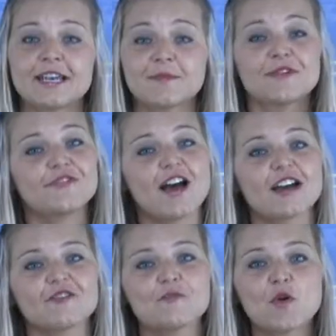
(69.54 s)
Number
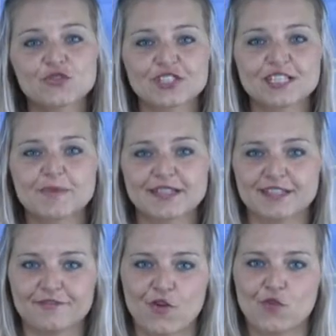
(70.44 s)
5 most
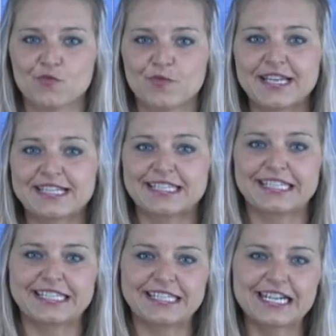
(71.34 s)
expensive home is
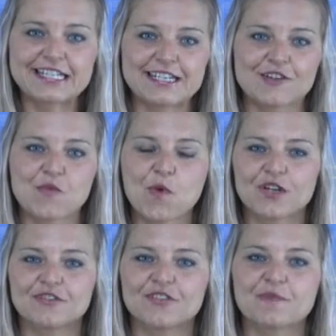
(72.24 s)
this stunning
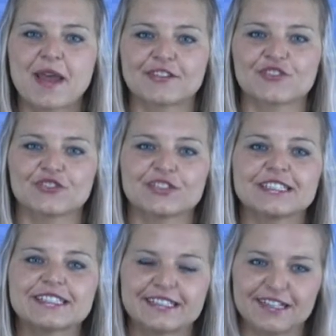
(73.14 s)
waterfront mansion
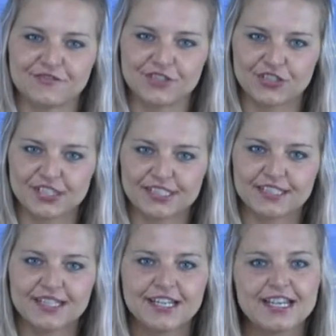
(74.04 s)
in Tierra Verde.
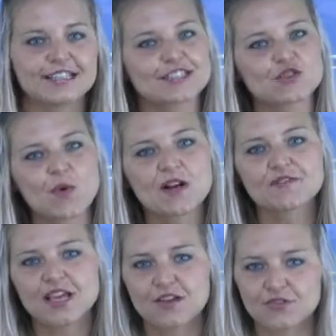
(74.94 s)
This
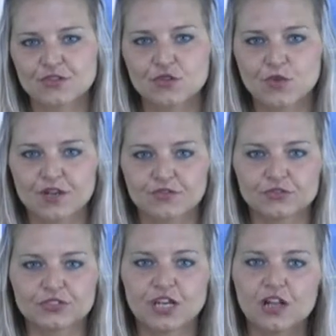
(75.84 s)
12,000 square
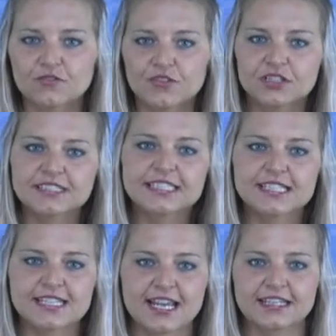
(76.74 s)
foot Gulffront
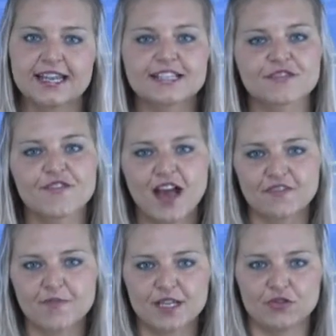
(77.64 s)
estate has
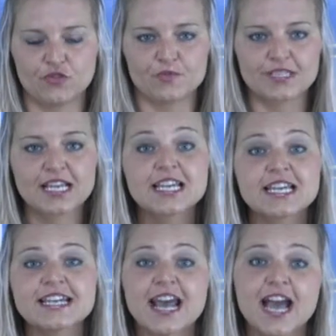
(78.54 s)
5 bedrooms,
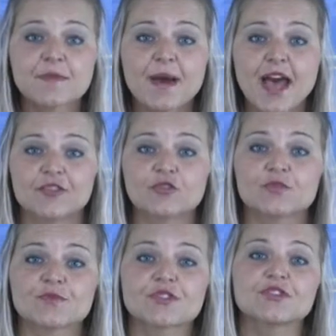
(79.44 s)
9
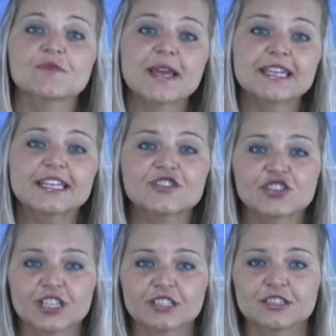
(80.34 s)
bathrooms, gourmet
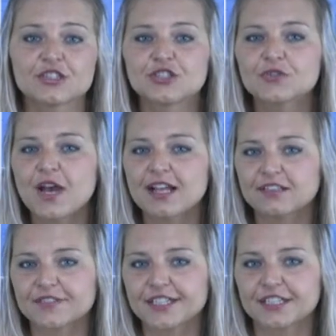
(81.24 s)
kitchen, 2
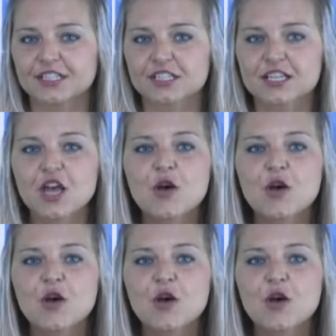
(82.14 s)
elevators,